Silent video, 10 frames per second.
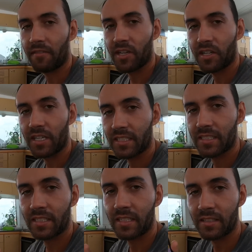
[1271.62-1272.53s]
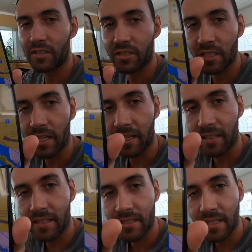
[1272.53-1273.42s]
avionics, there's like
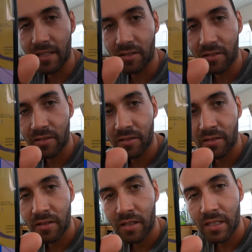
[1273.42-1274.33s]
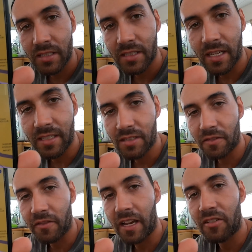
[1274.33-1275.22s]
this little signs
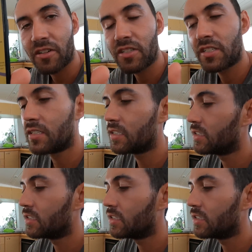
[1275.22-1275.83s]
of anchorage.